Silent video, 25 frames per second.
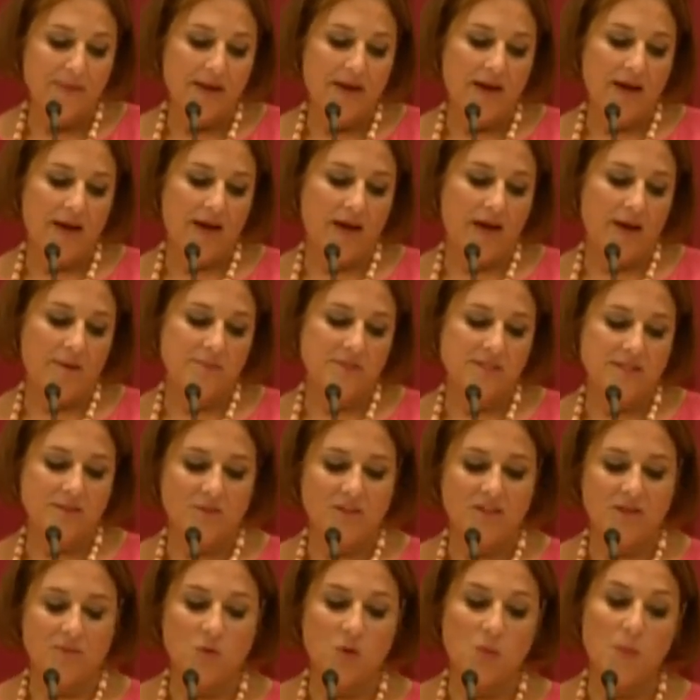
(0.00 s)
Um, some
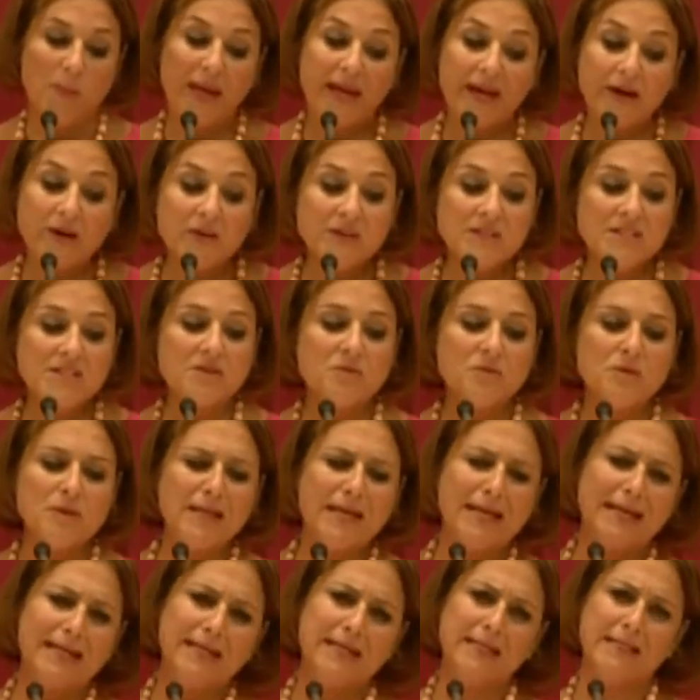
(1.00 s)
of them were parenting
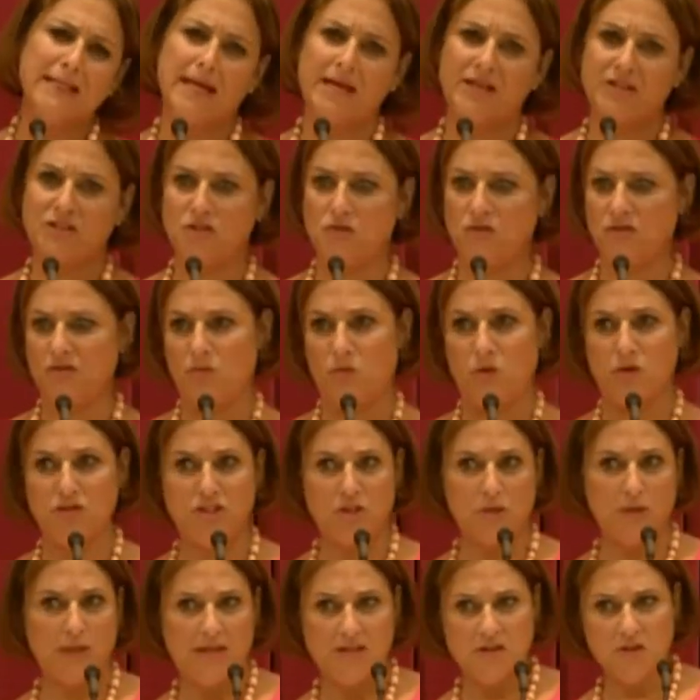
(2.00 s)
related, like, would
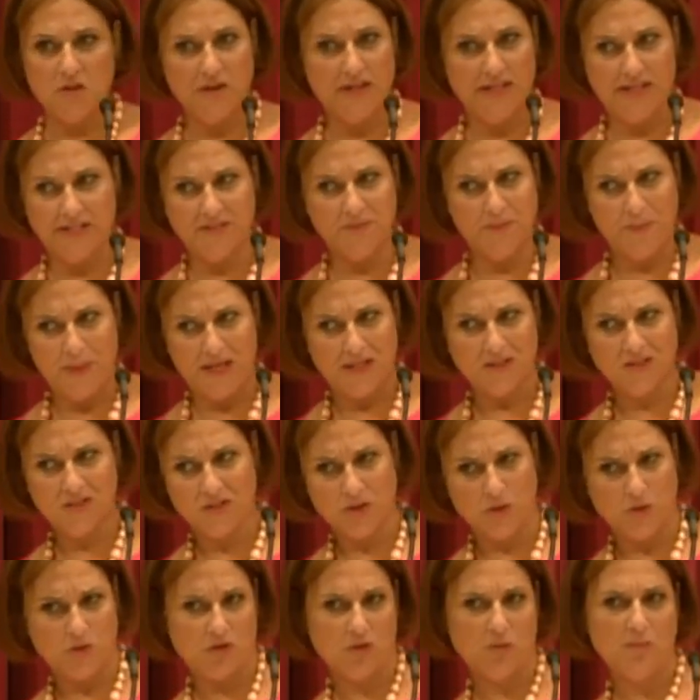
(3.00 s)
you let your kids be on
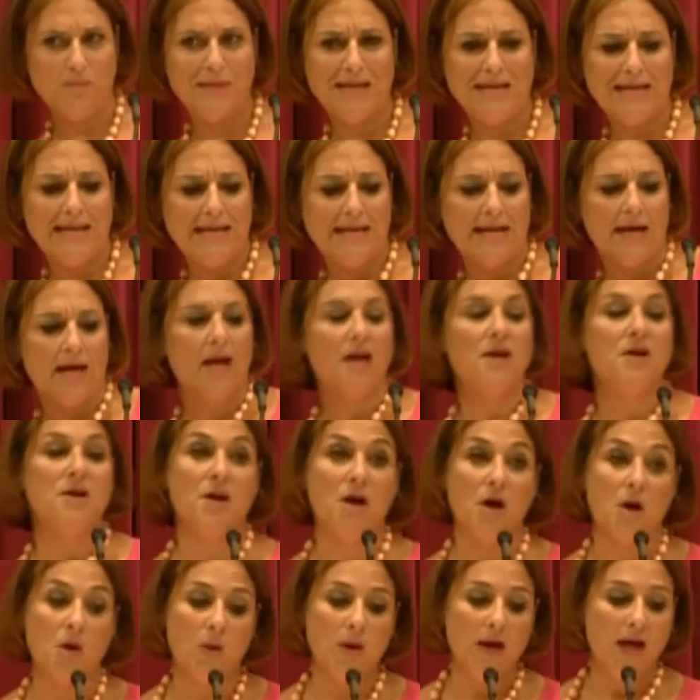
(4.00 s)
social media?
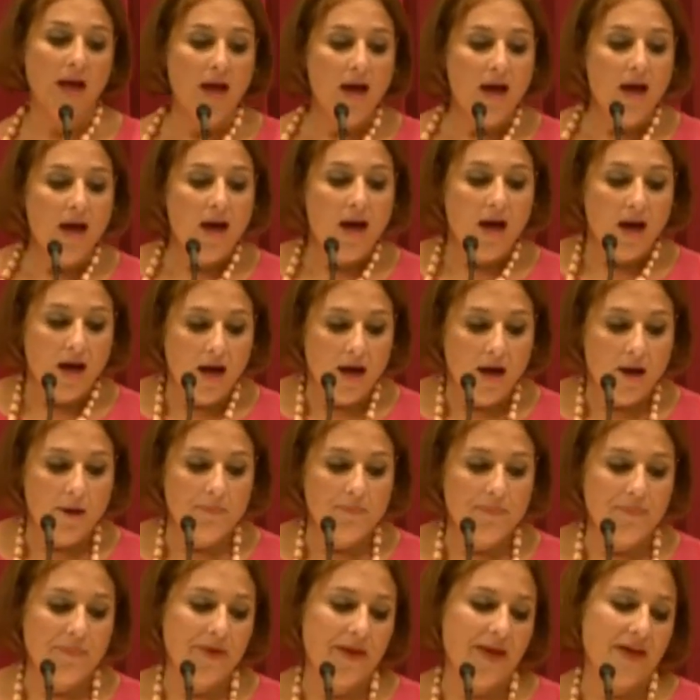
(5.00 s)
No.
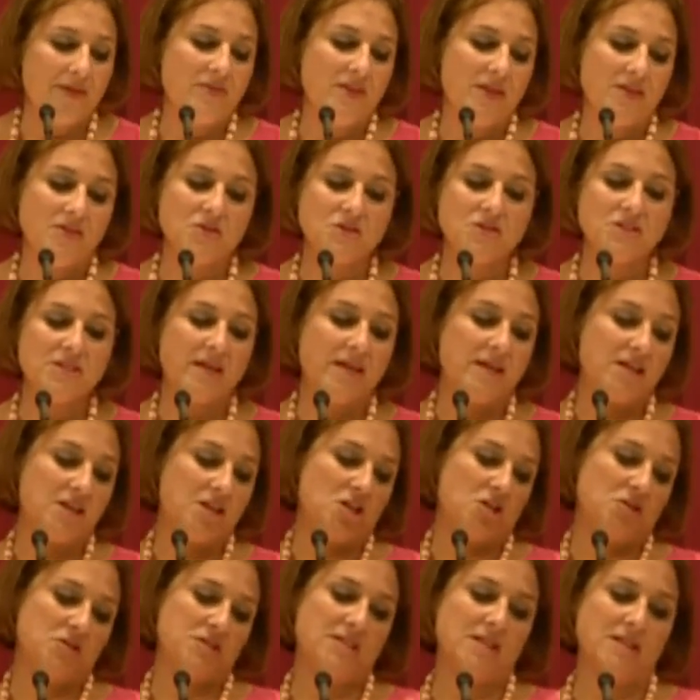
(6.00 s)
Um, and then there's like, you
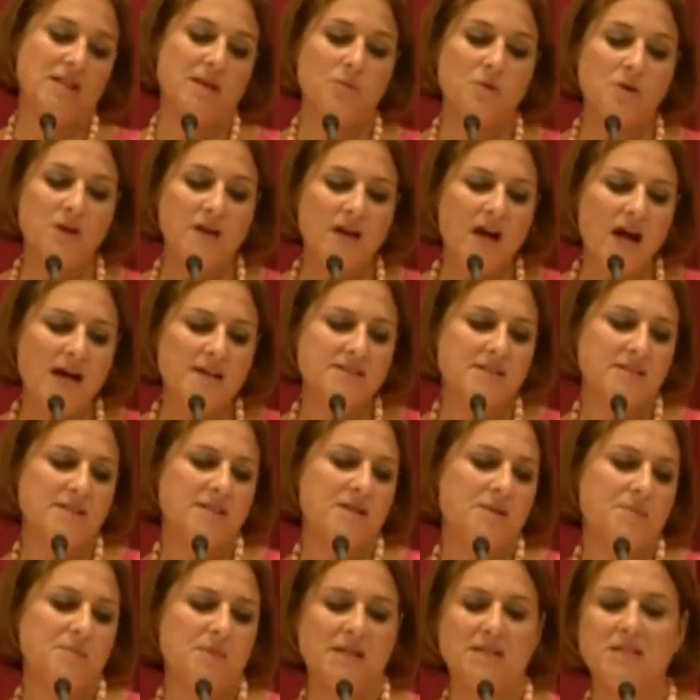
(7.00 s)
know, celebrity
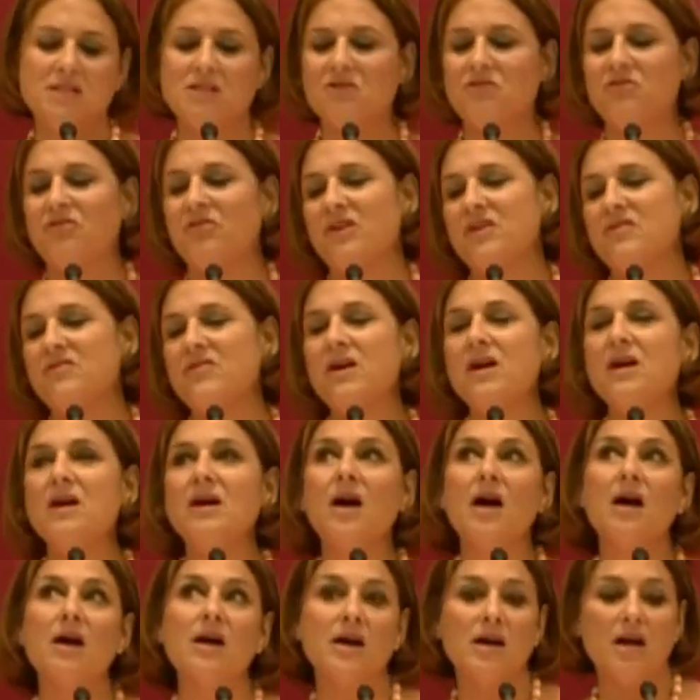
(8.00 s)
gossip, like Sofia
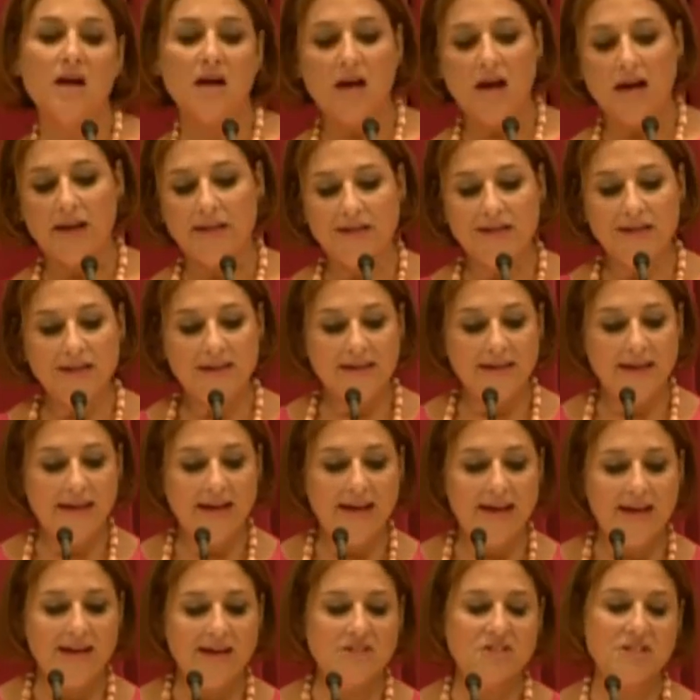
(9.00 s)
Vergara got
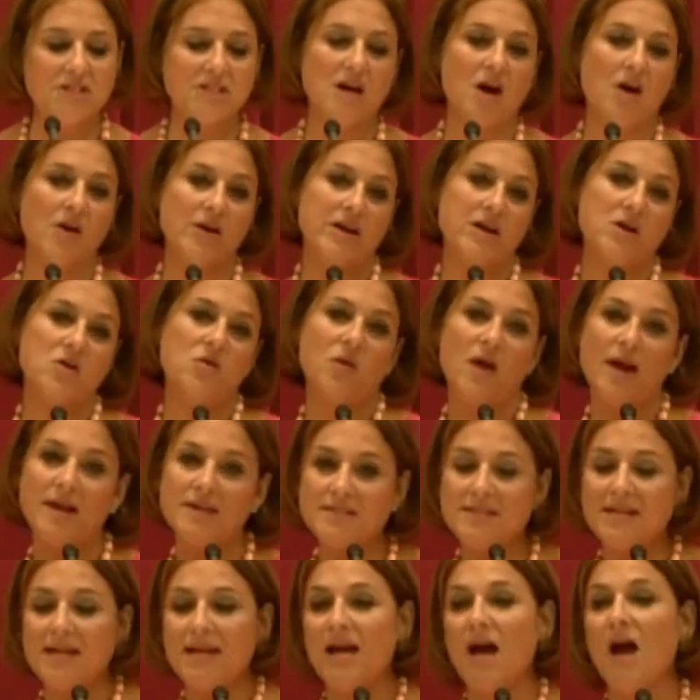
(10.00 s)
engaged, and Ariana
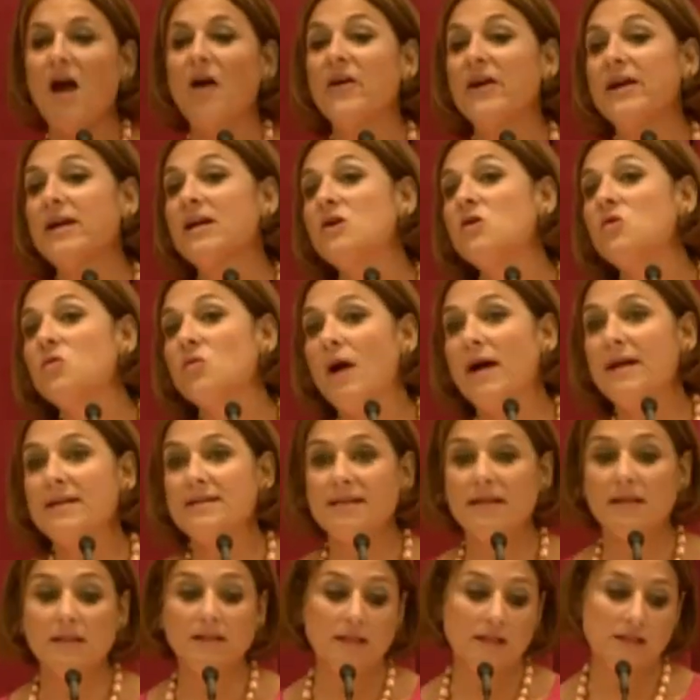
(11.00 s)
Grande, Ariana
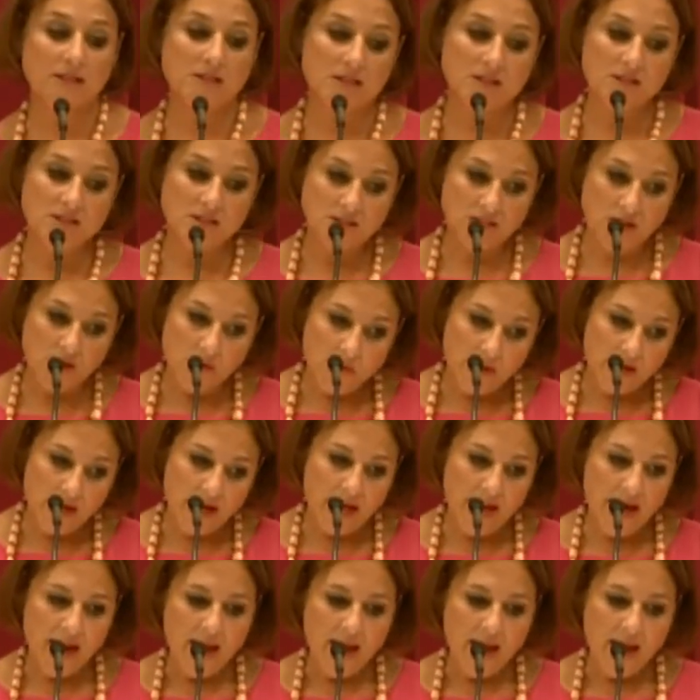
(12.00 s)
Grande licked a donut.